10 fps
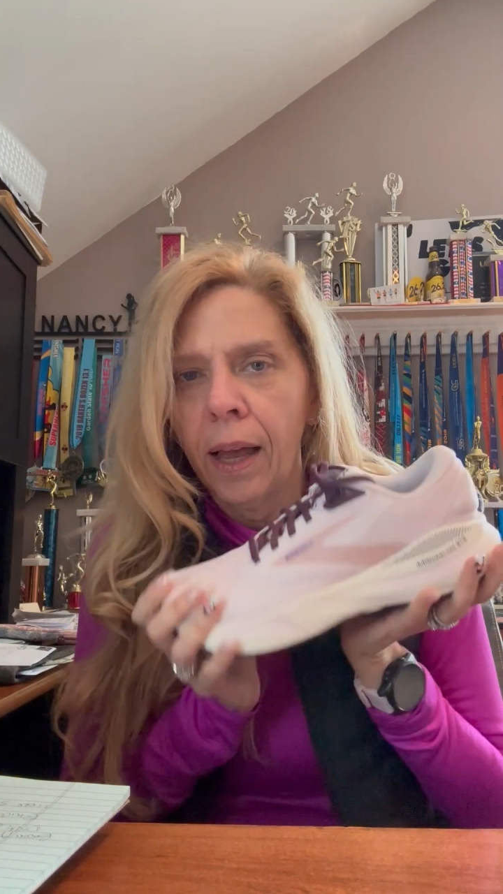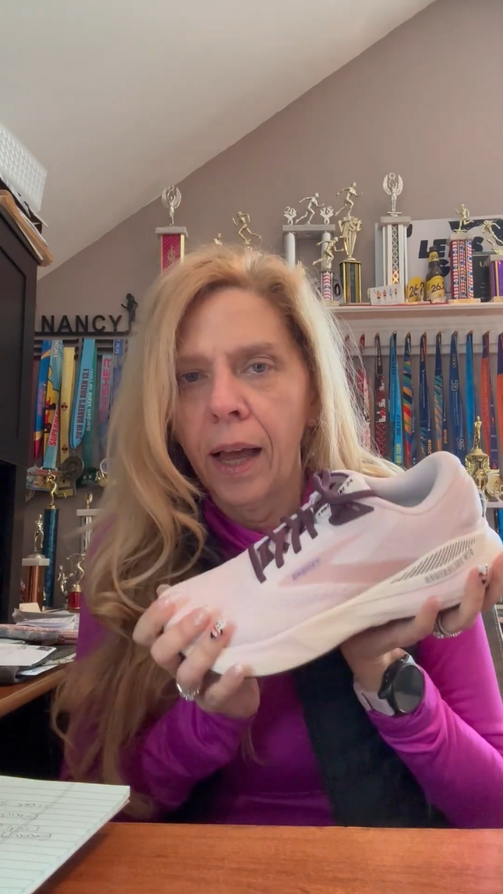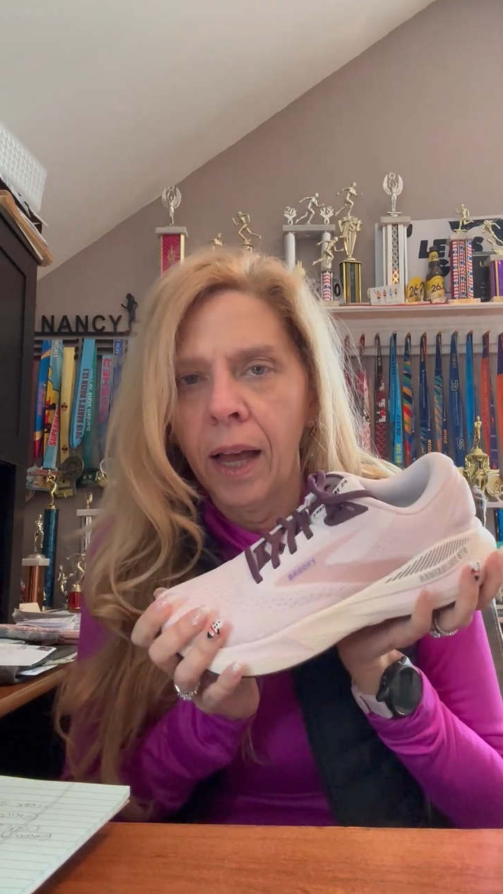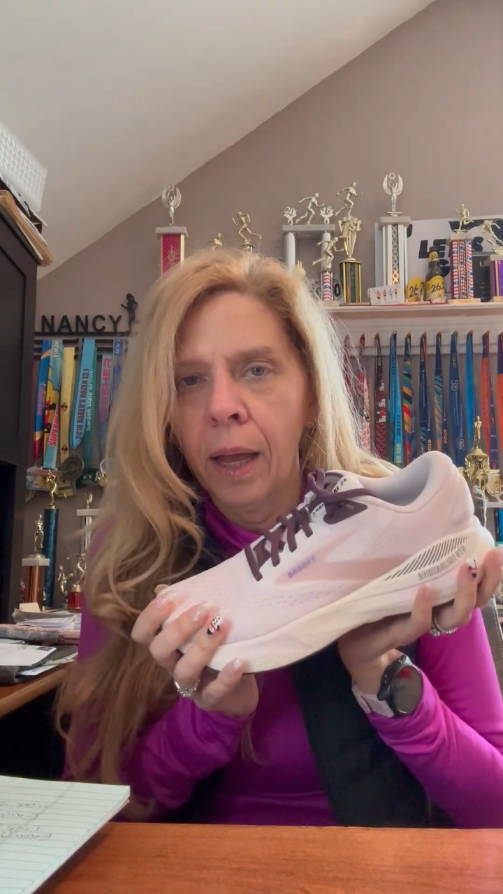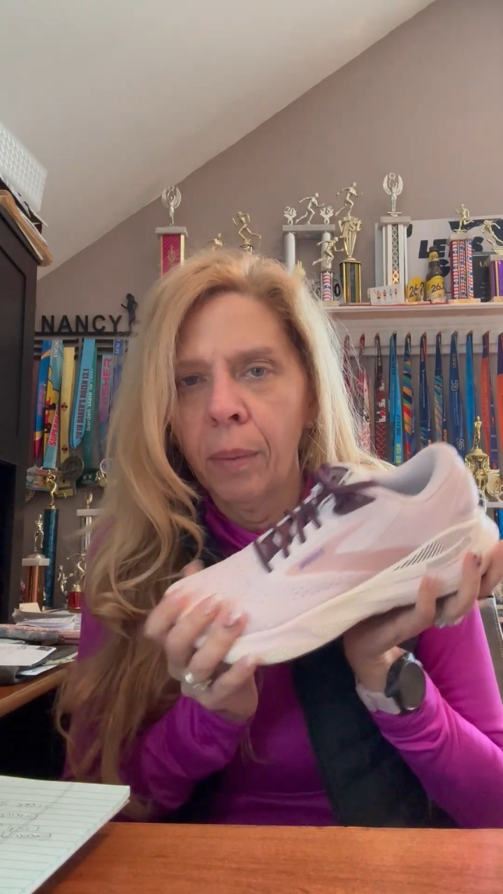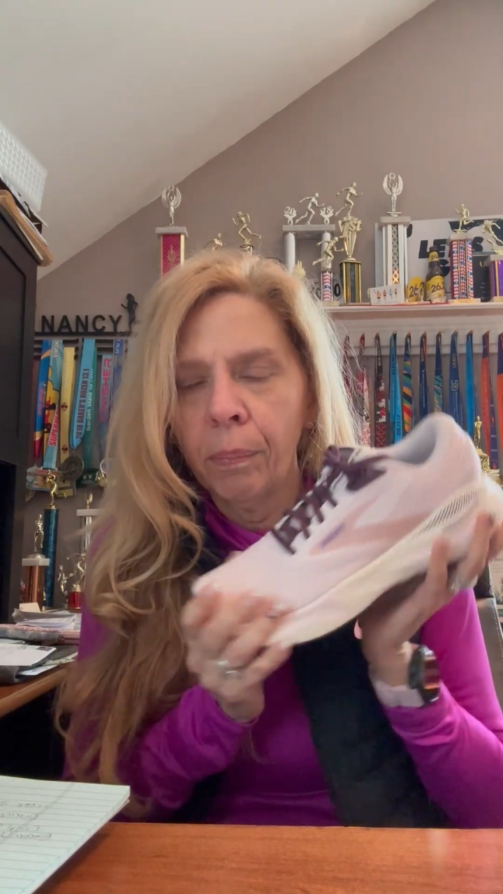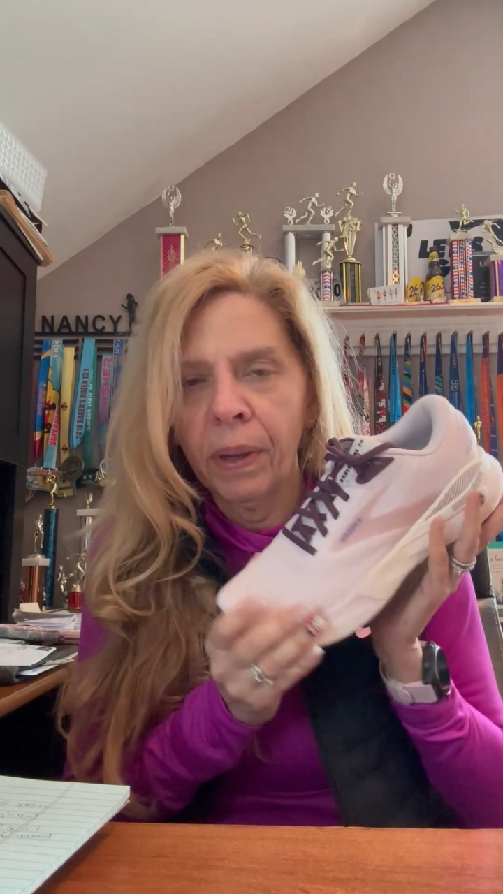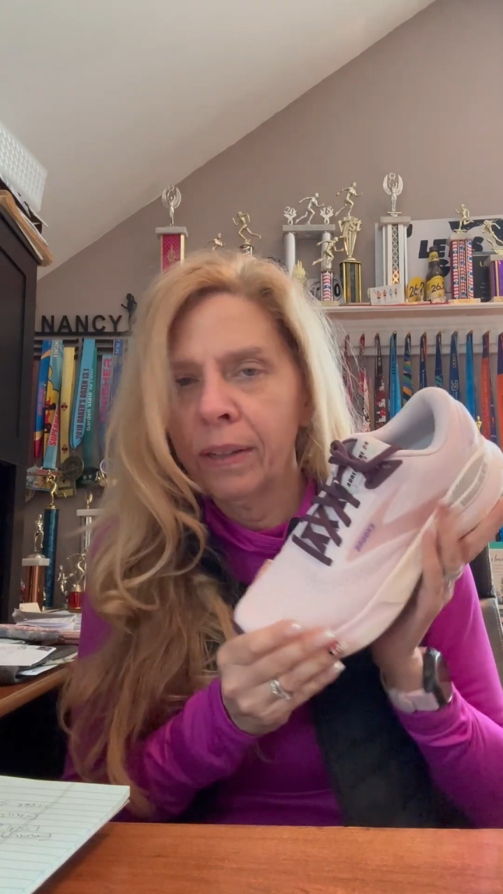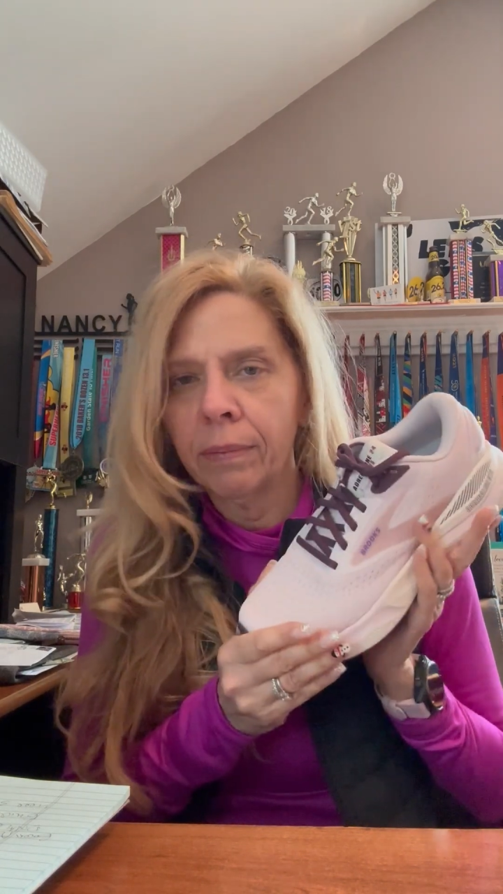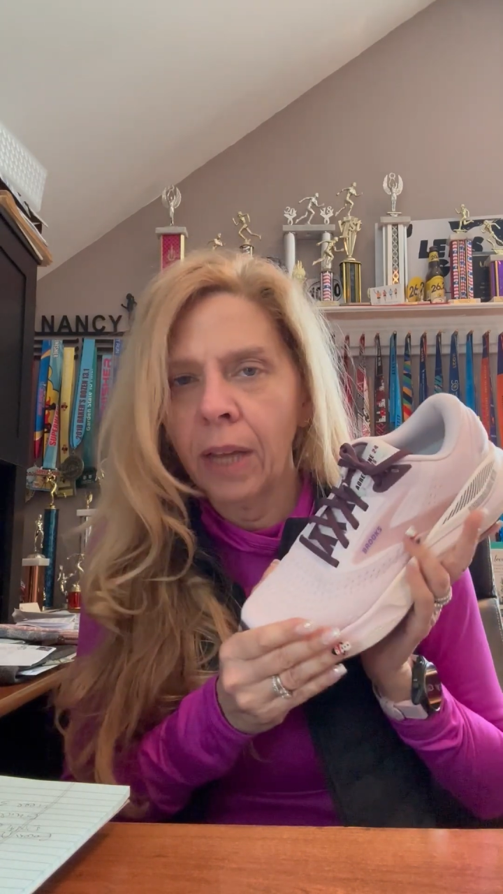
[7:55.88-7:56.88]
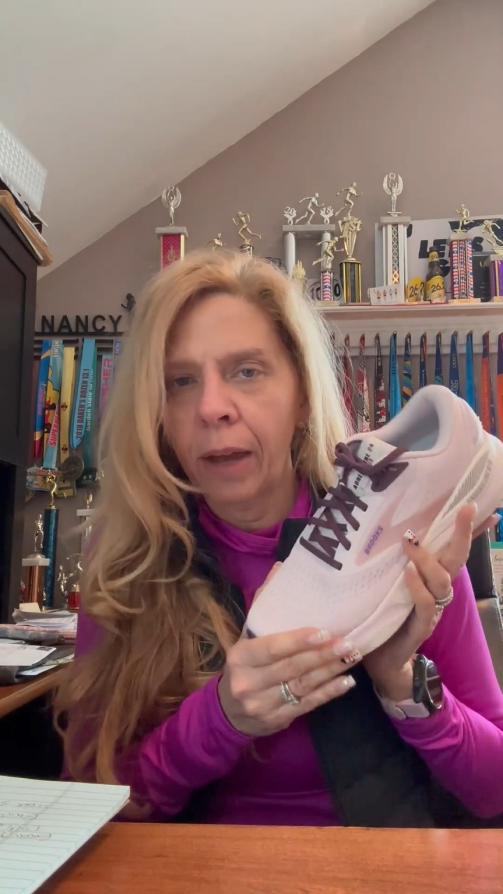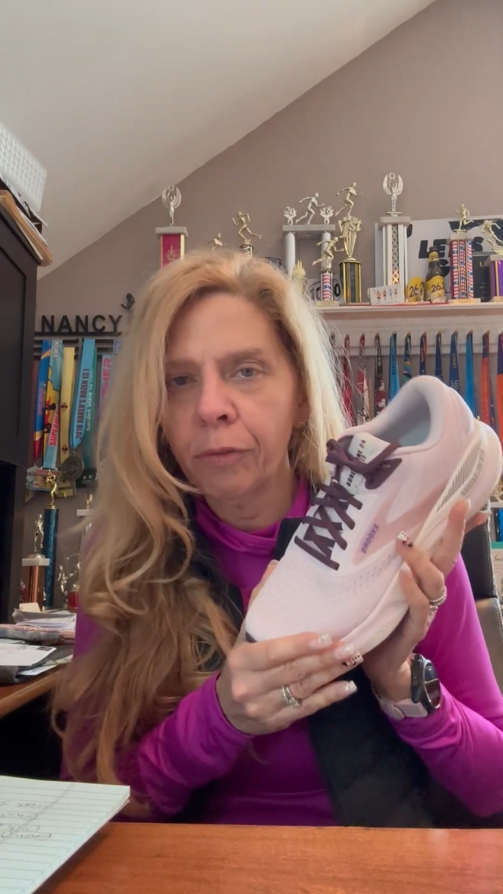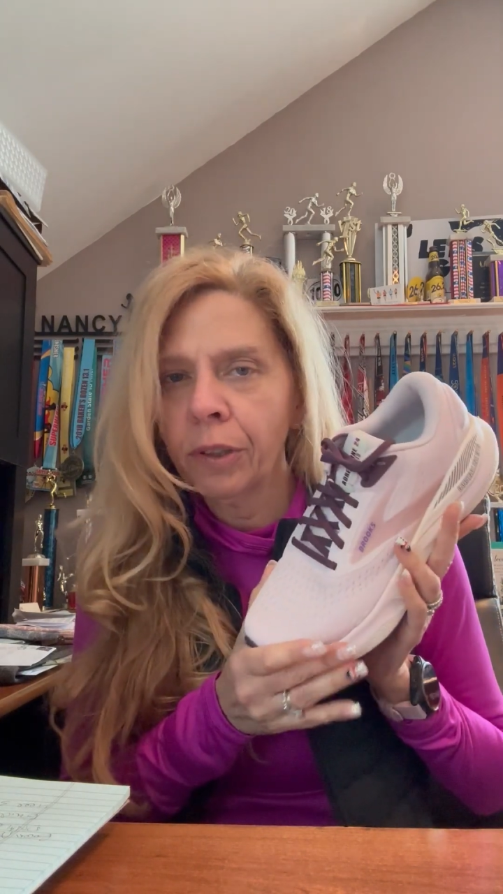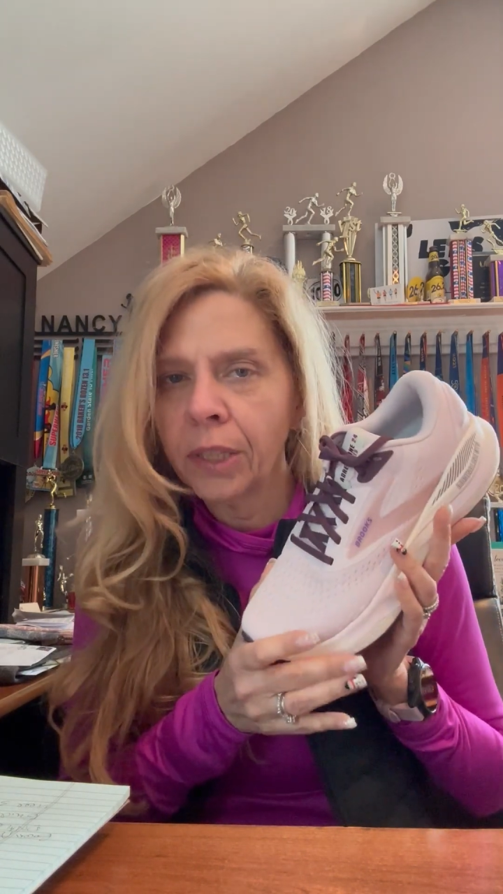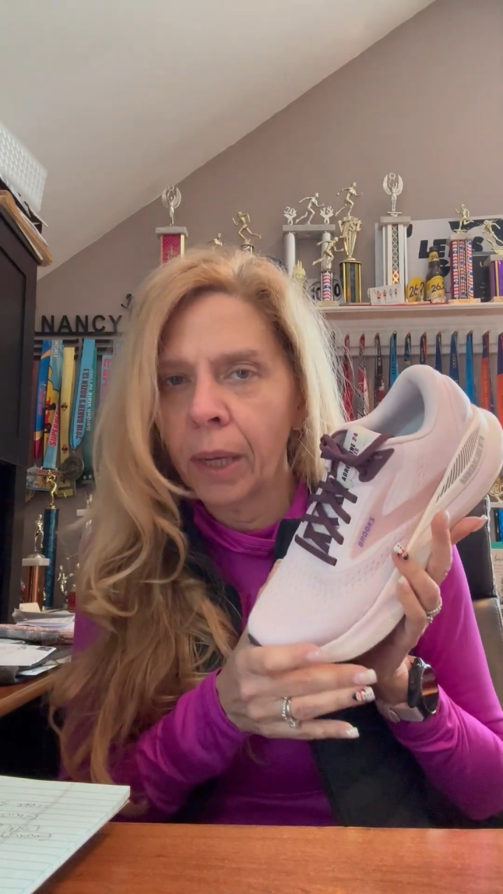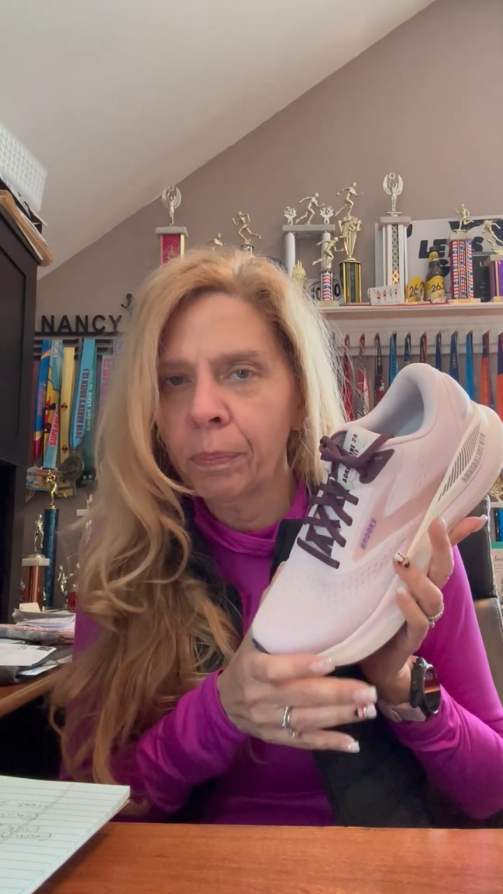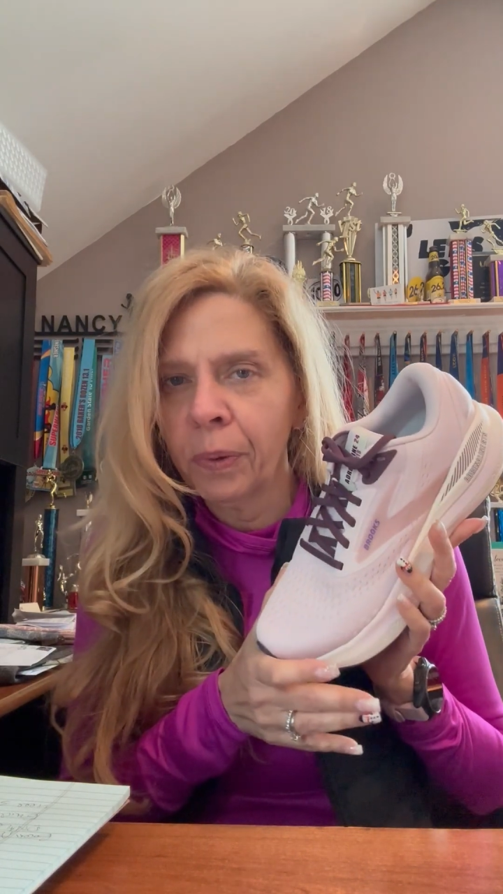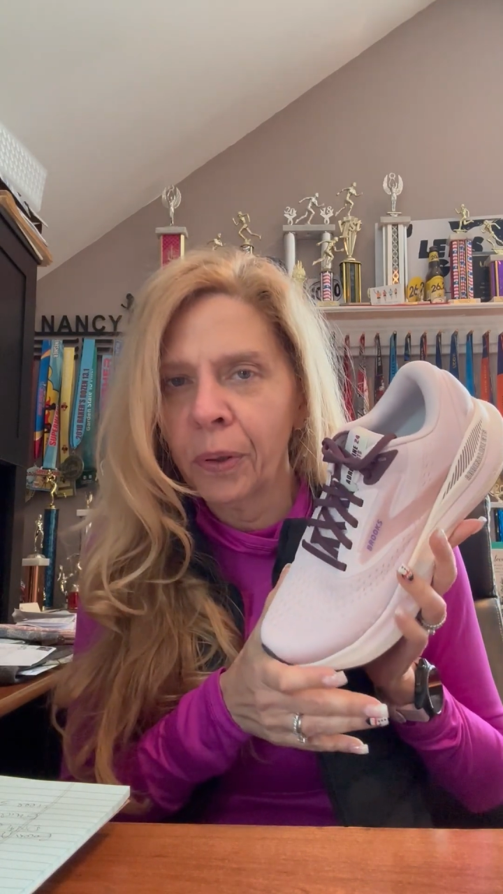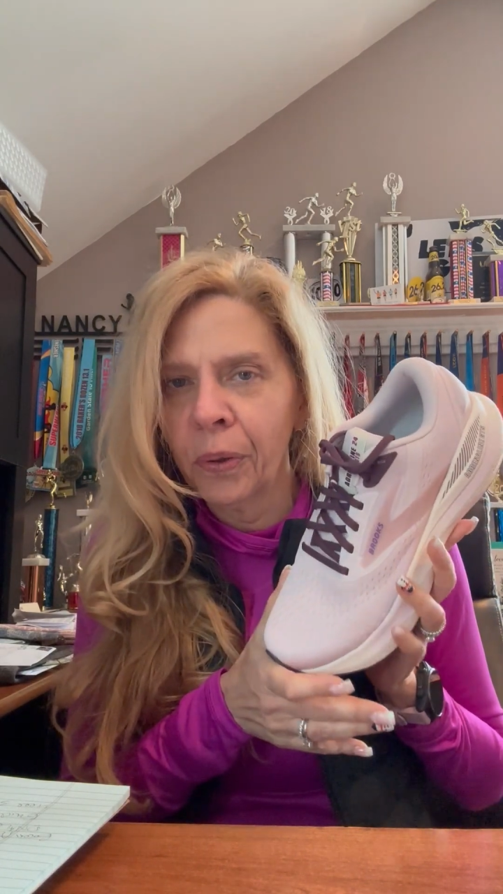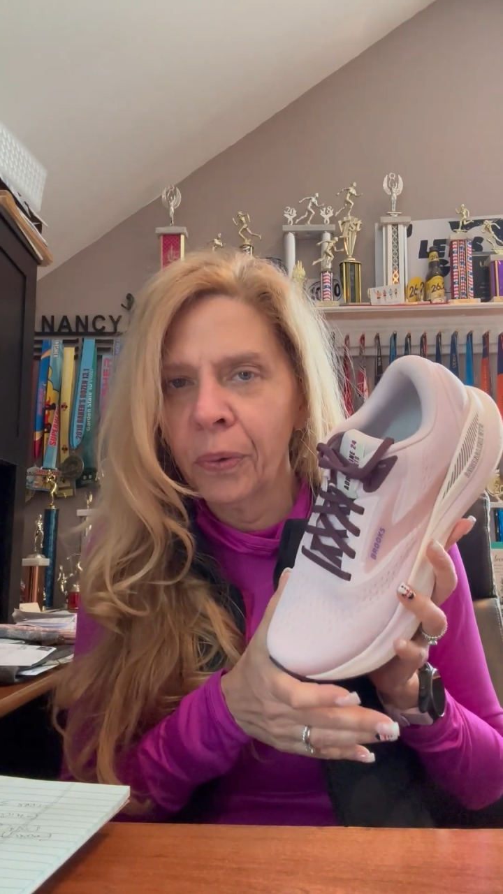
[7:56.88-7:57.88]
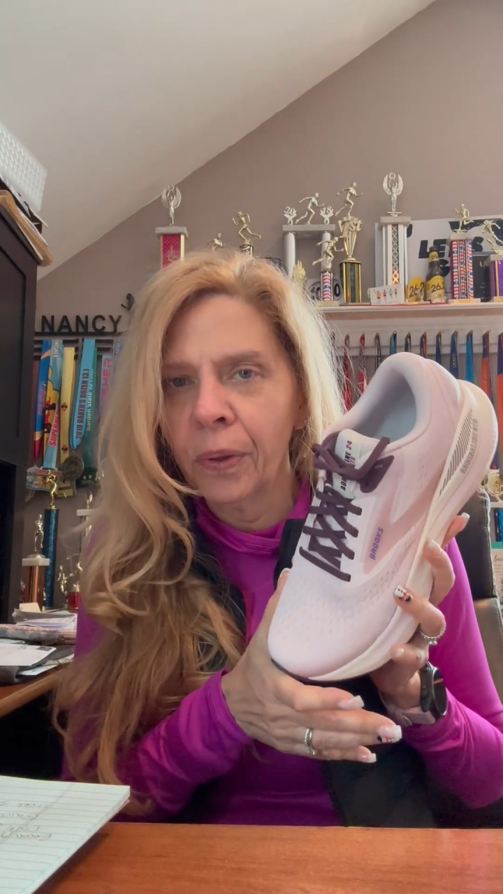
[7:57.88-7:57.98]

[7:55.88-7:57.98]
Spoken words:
but not for tempo,